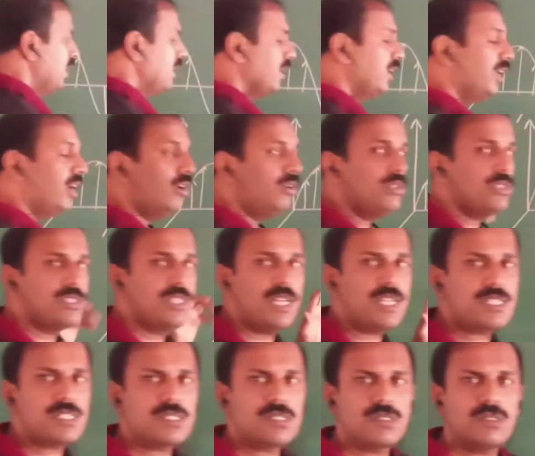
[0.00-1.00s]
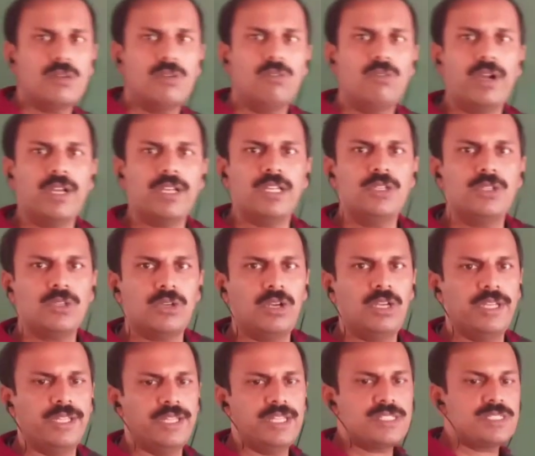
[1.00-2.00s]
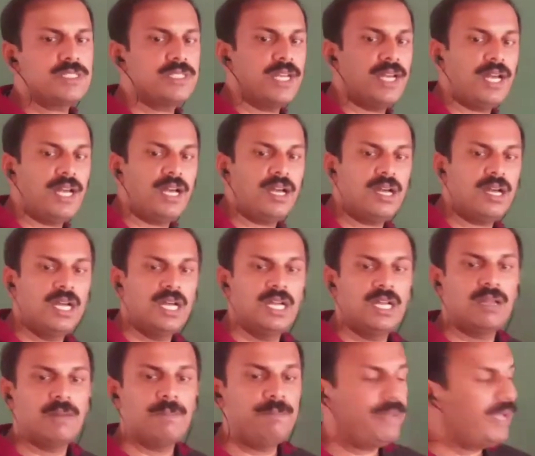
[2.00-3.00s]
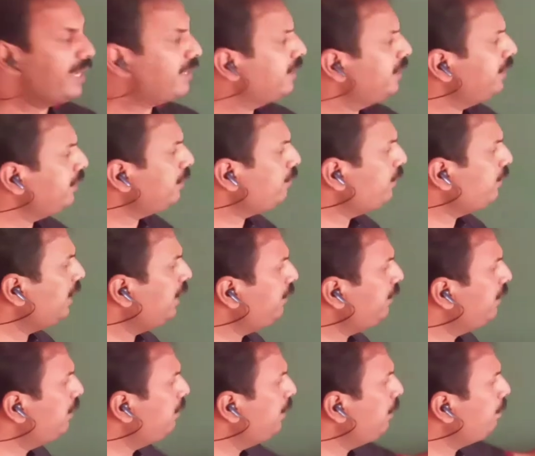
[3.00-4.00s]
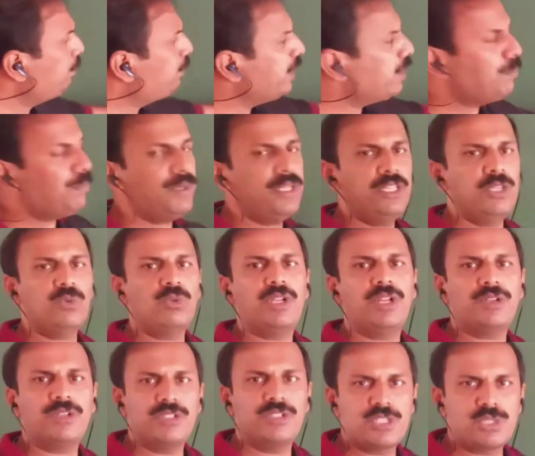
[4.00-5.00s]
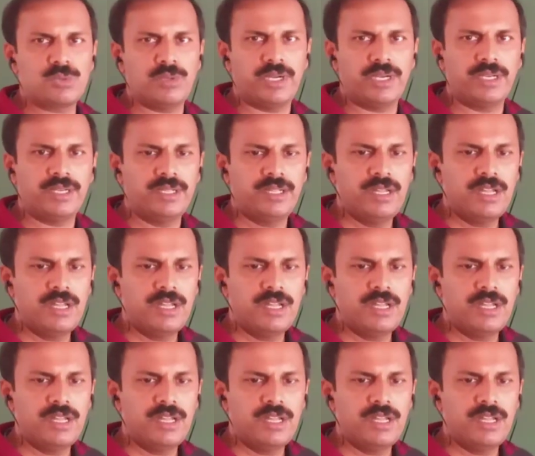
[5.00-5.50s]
Now just what I told is the magnetic field will be perpendicular to this one.